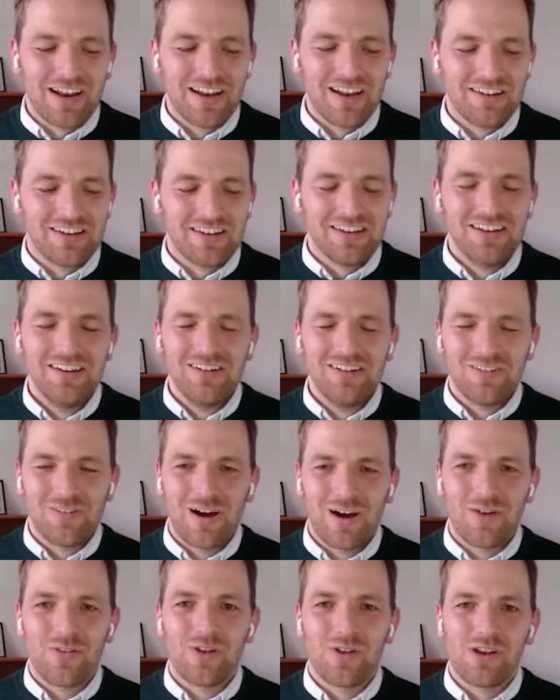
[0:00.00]
idea of
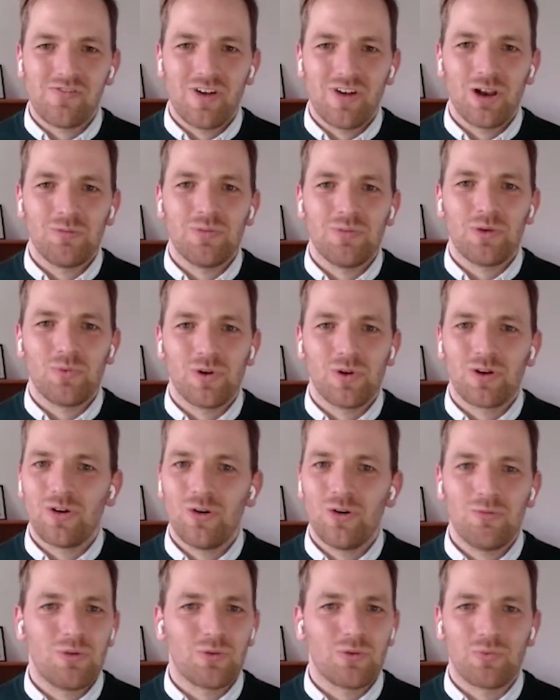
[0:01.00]
how the development will
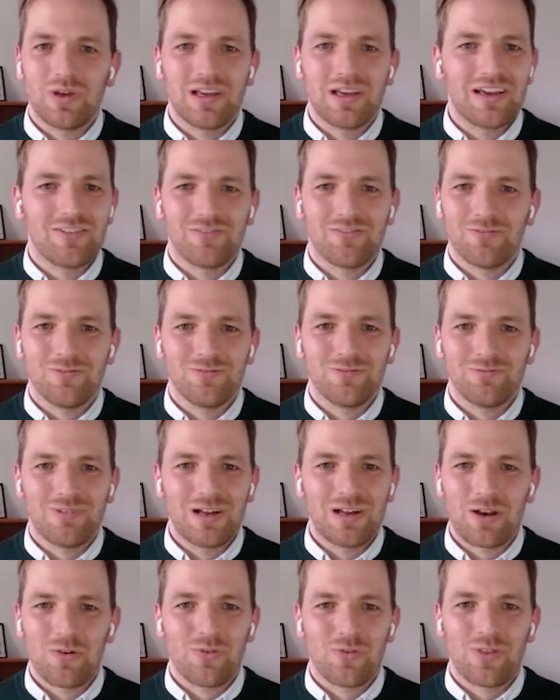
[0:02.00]
go, but I
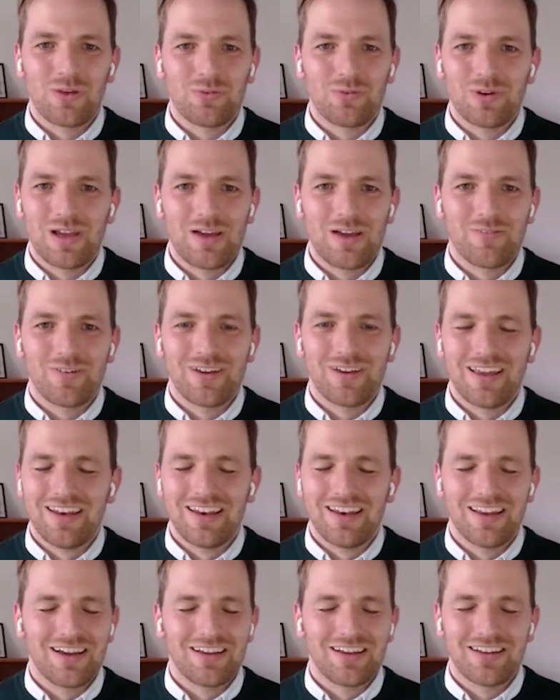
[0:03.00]
don't think we have
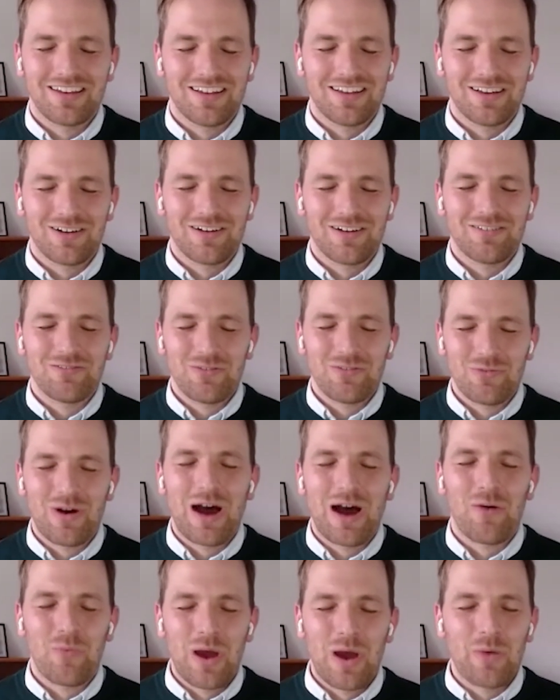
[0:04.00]
any idea
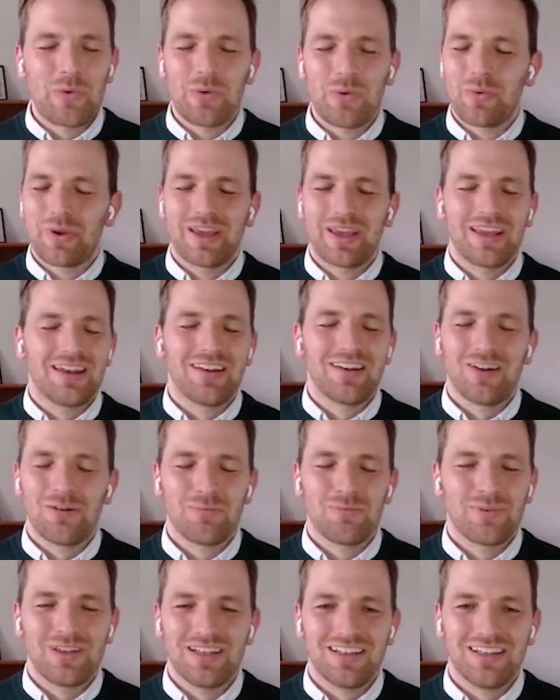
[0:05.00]
where we would end up
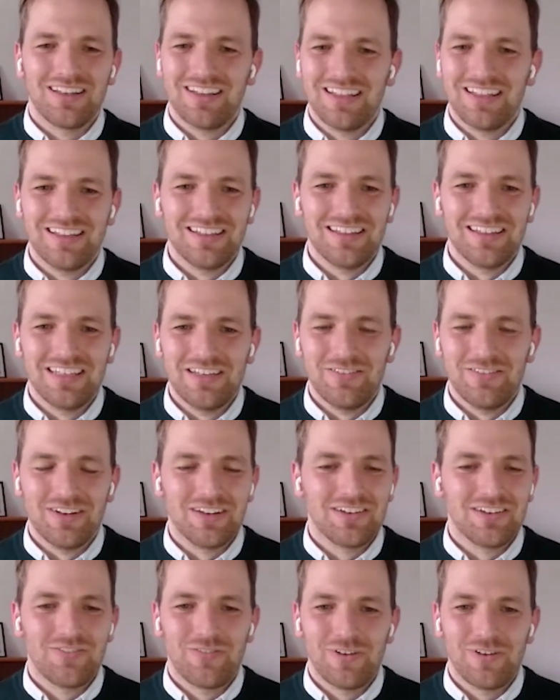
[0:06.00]
in even
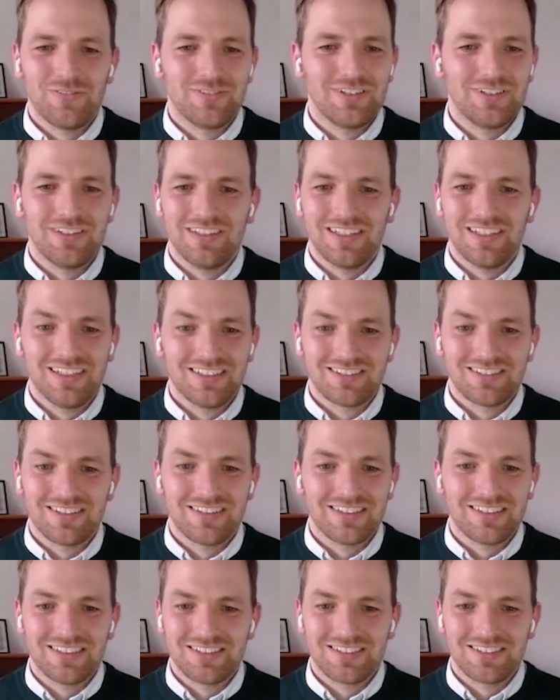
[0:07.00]
15 years in
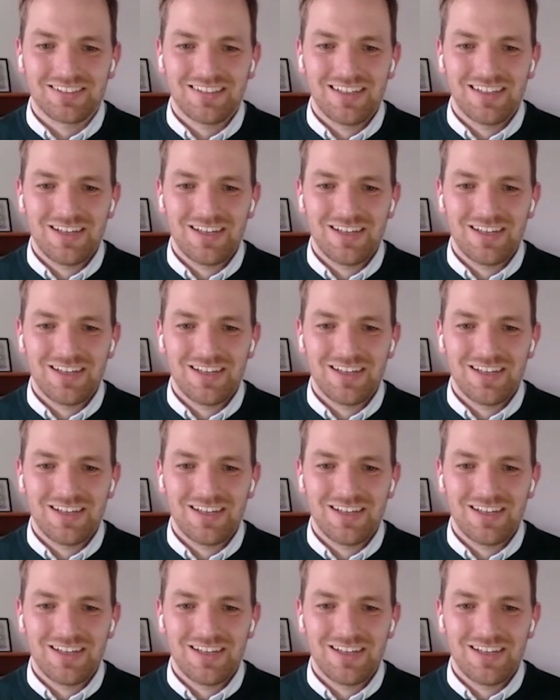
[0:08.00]
this.